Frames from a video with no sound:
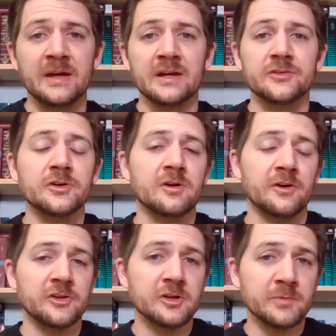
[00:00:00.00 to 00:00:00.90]
and took
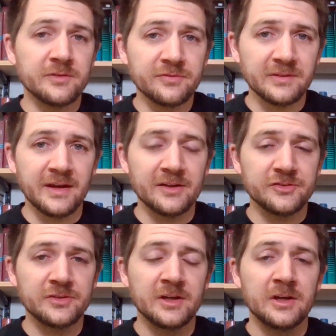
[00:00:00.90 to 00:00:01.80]
on human
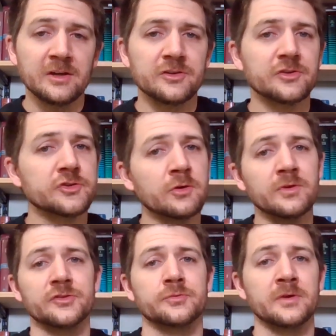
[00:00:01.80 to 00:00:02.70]
flesh to show
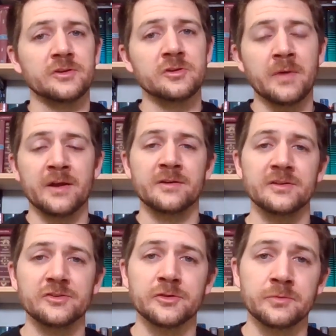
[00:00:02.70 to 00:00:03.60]
us what
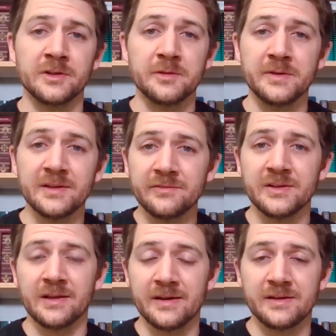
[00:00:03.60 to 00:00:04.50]
humanity should really be
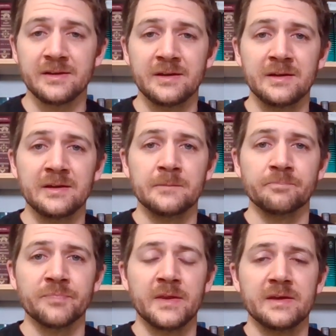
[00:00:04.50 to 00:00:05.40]
living like.
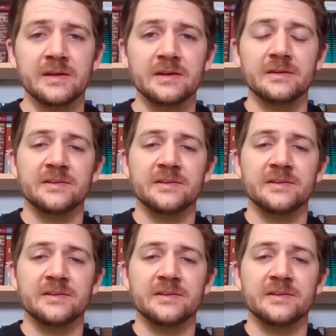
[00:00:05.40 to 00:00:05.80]
He